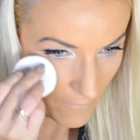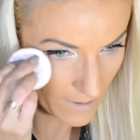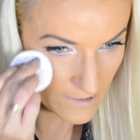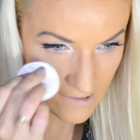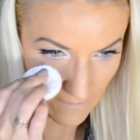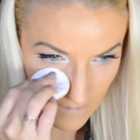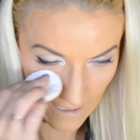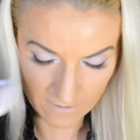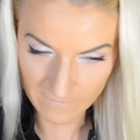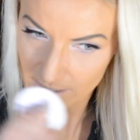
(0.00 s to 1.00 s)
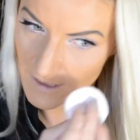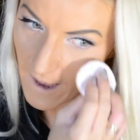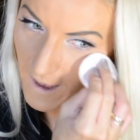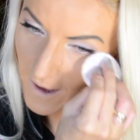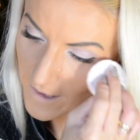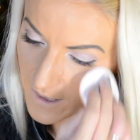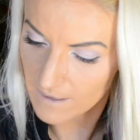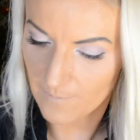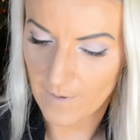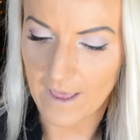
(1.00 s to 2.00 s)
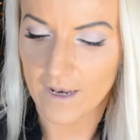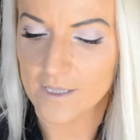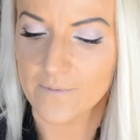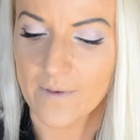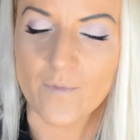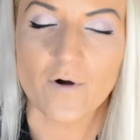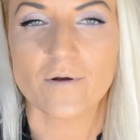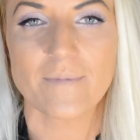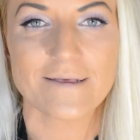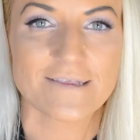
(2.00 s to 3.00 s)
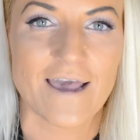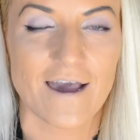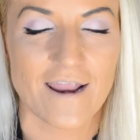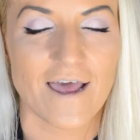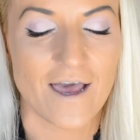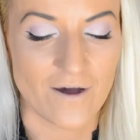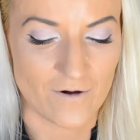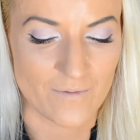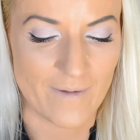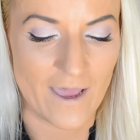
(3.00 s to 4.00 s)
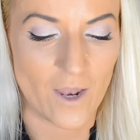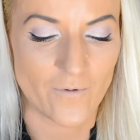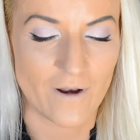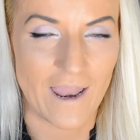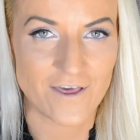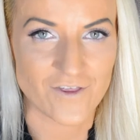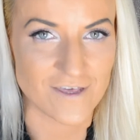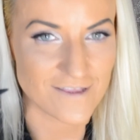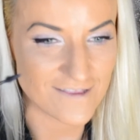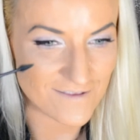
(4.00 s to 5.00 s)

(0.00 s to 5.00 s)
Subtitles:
Once I'm done with that, I can apply a little bit more mascara on my lower lashes.